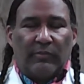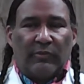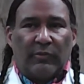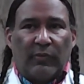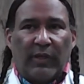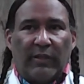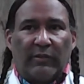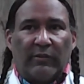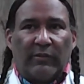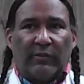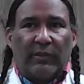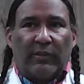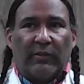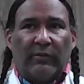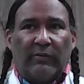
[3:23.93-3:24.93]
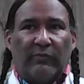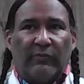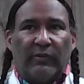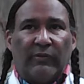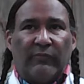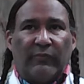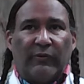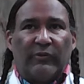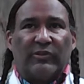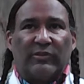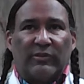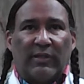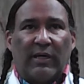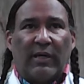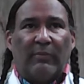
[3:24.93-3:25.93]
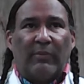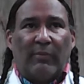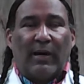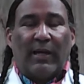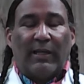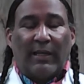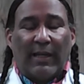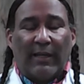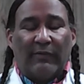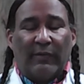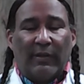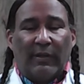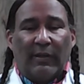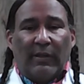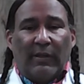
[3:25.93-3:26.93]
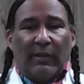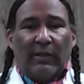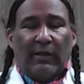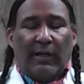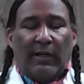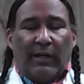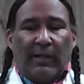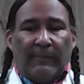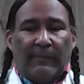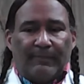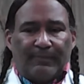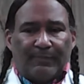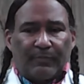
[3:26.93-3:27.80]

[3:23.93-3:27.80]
director here for the first time in my life, I've